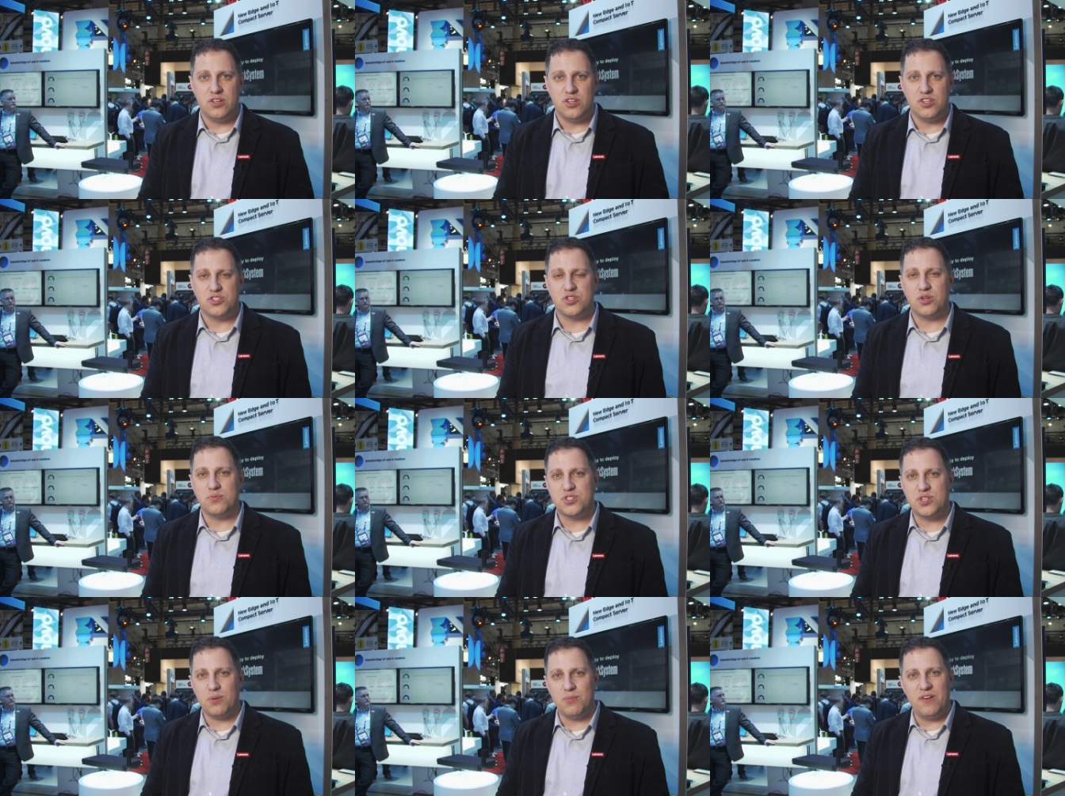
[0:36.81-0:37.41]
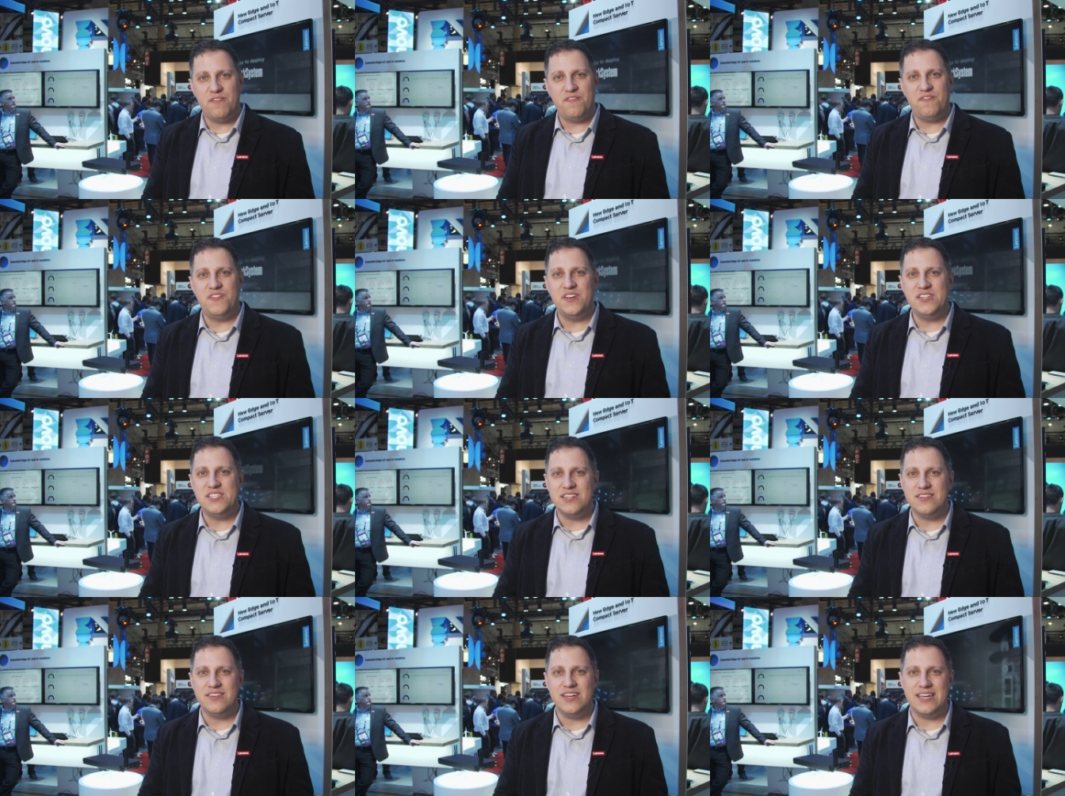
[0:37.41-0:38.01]
So if someone
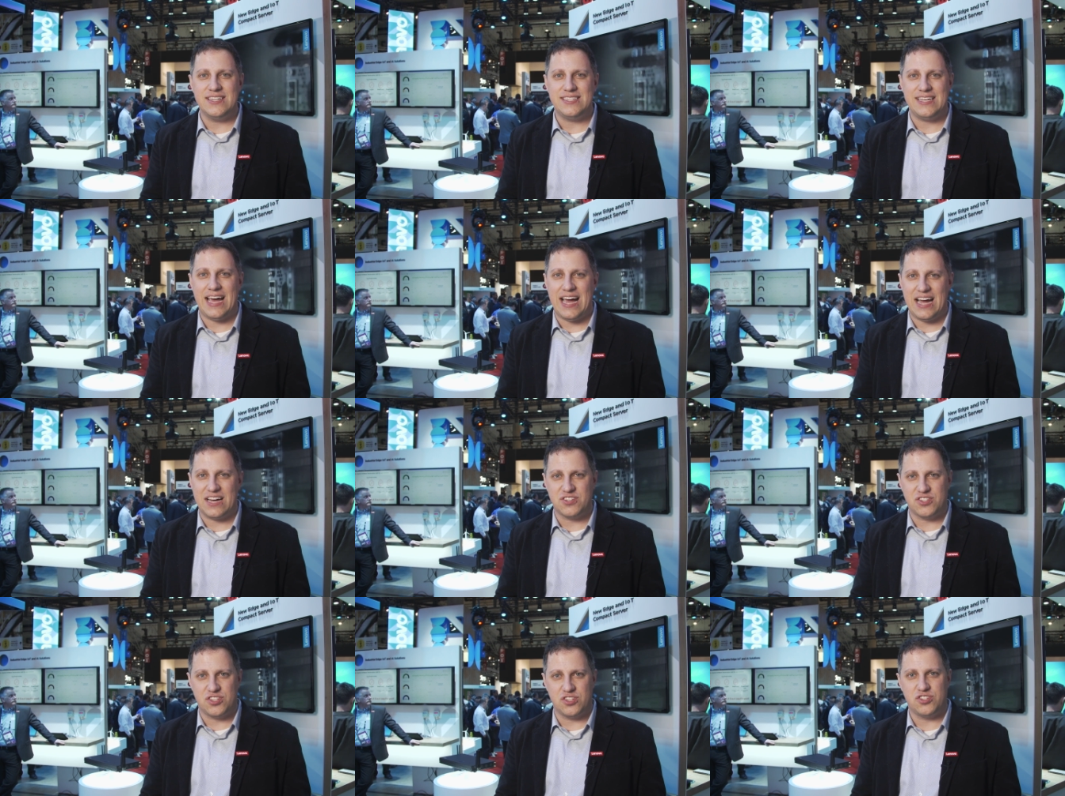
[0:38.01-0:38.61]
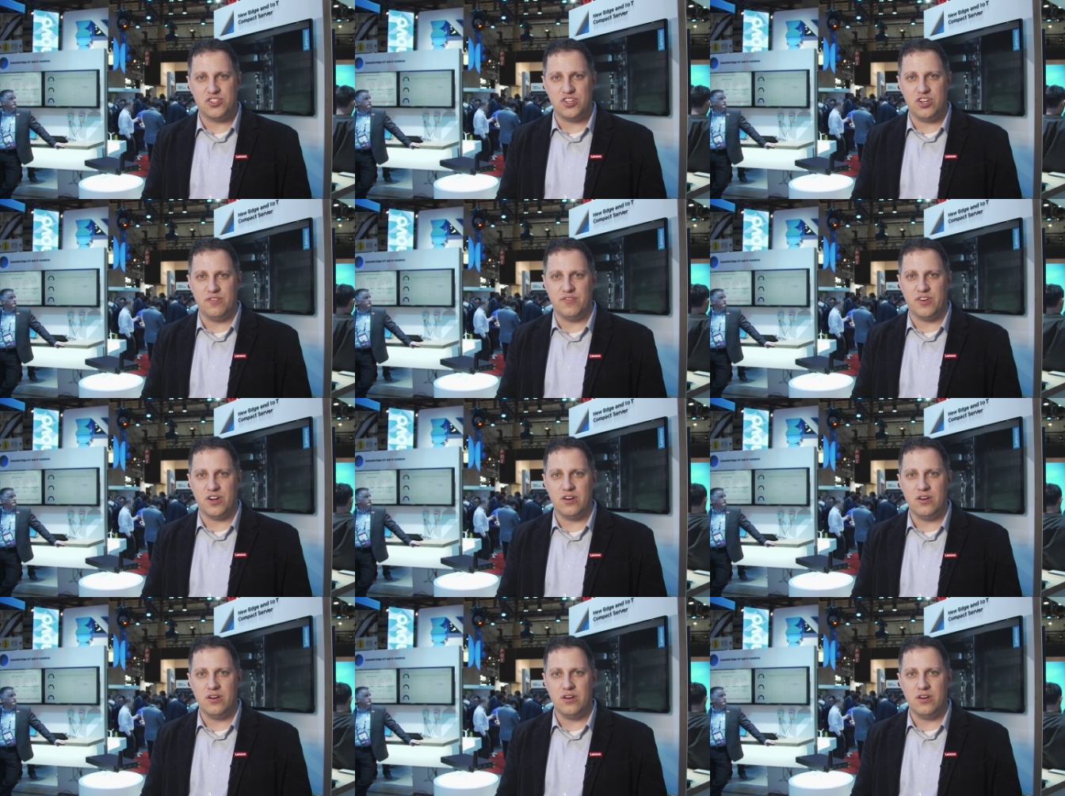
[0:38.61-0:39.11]
physically attacks the server